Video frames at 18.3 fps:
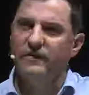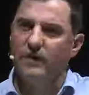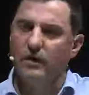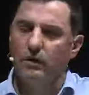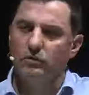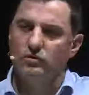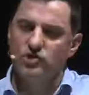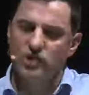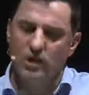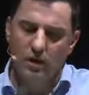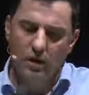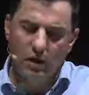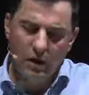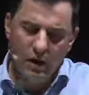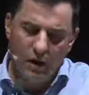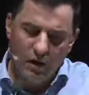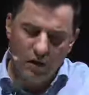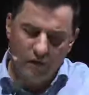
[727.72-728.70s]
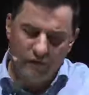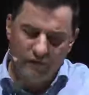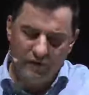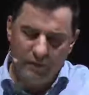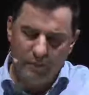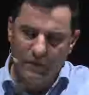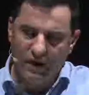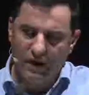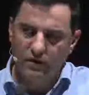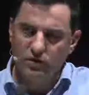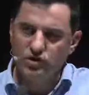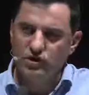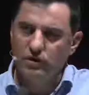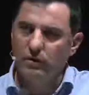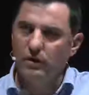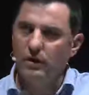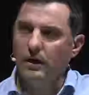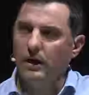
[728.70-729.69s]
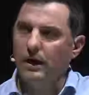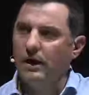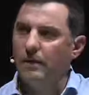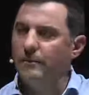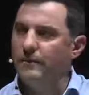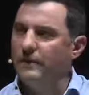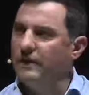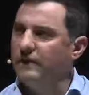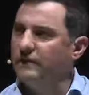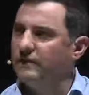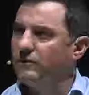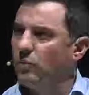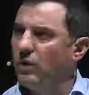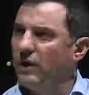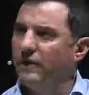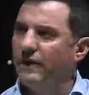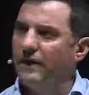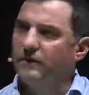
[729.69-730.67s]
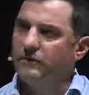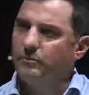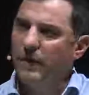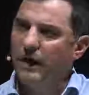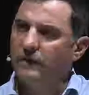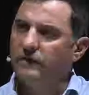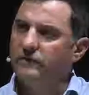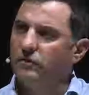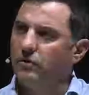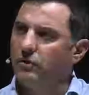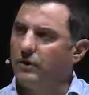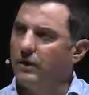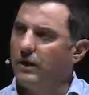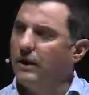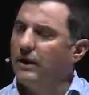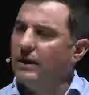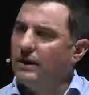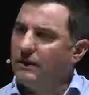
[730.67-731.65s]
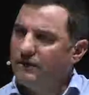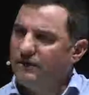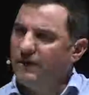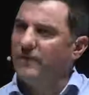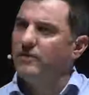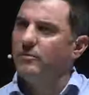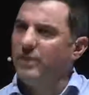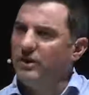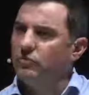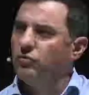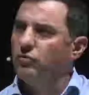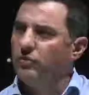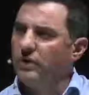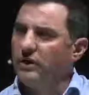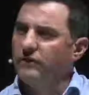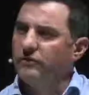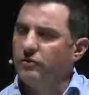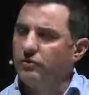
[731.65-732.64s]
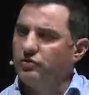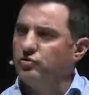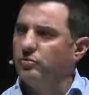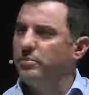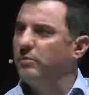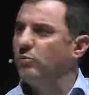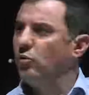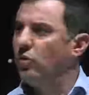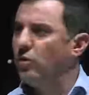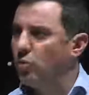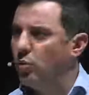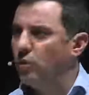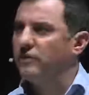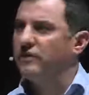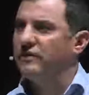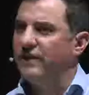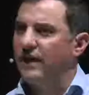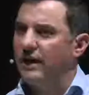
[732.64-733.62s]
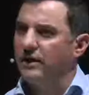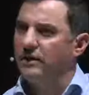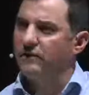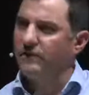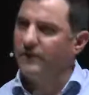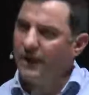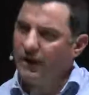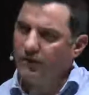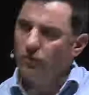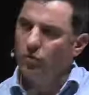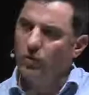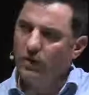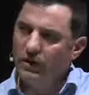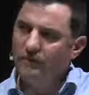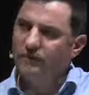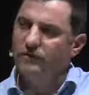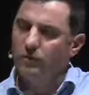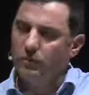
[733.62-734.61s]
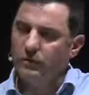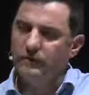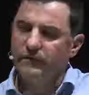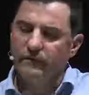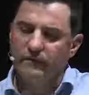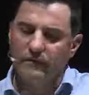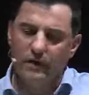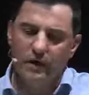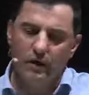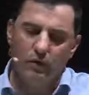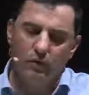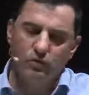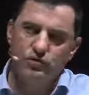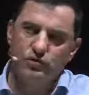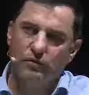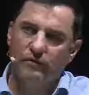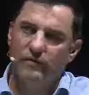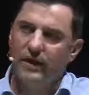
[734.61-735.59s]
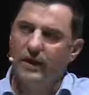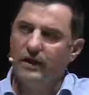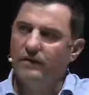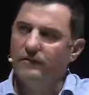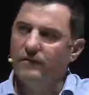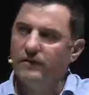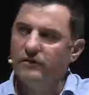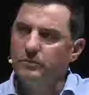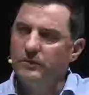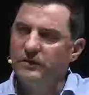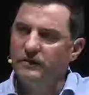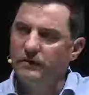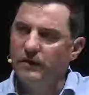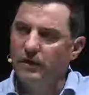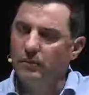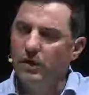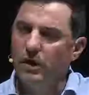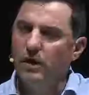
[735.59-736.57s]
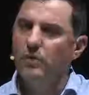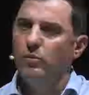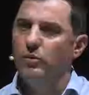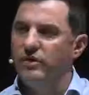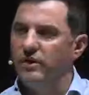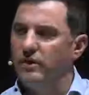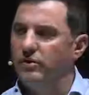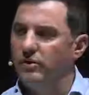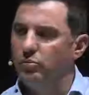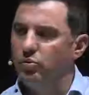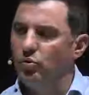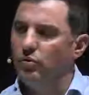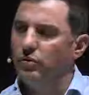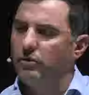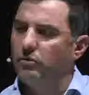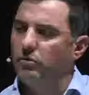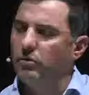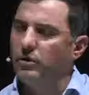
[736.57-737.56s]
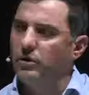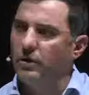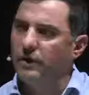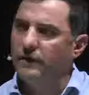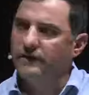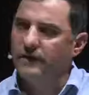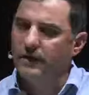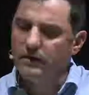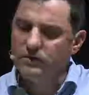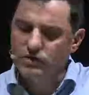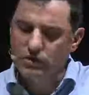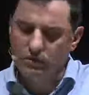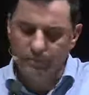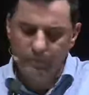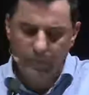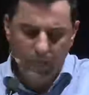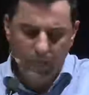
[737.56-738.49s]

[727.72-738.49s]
culture of some nature? Is it one that's based on fundamental research or a bit more quantitative? And that all influences the culture of that investment team within the broader organisation.